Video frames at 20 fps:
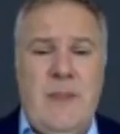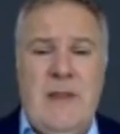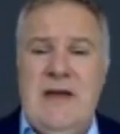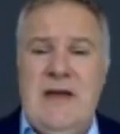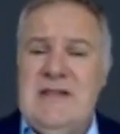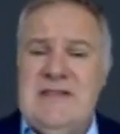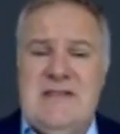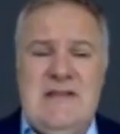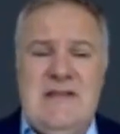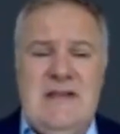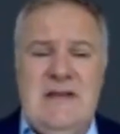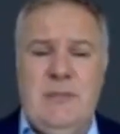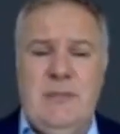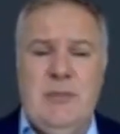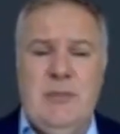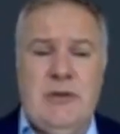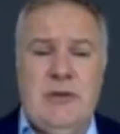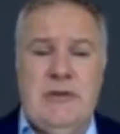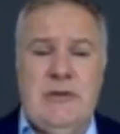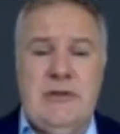It's really
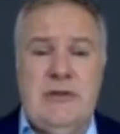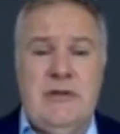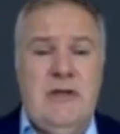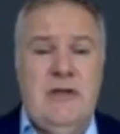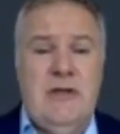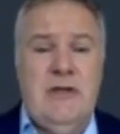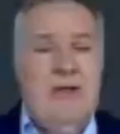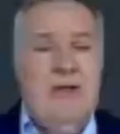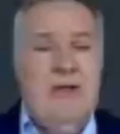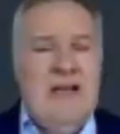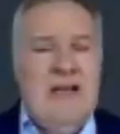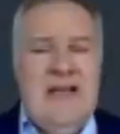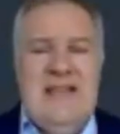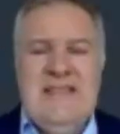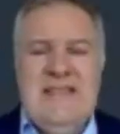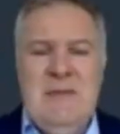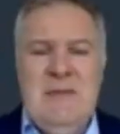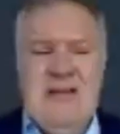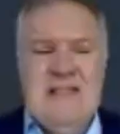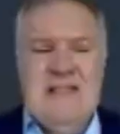important. Let's
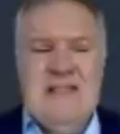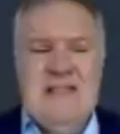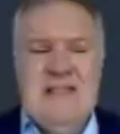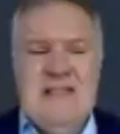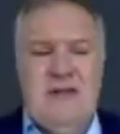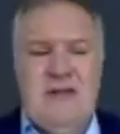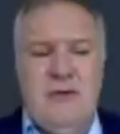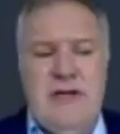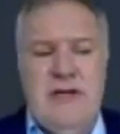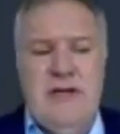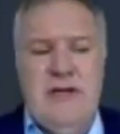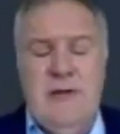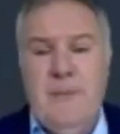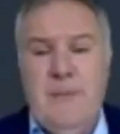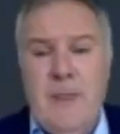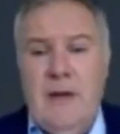see my story.